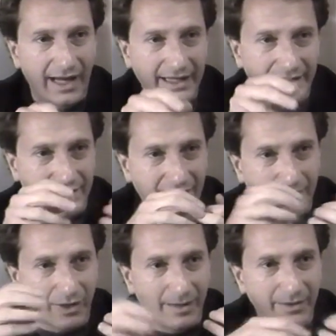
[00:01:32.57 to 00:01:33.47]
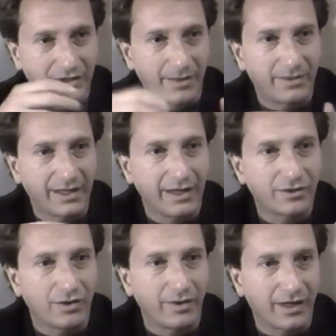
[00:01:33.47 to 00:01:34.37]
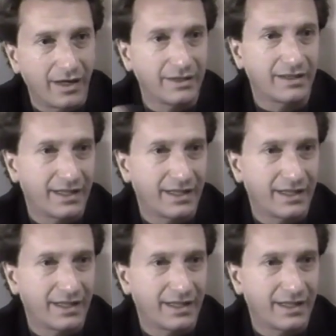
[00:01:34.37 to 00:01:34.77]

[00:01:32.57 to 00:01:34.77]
and at the same time there's something else going on that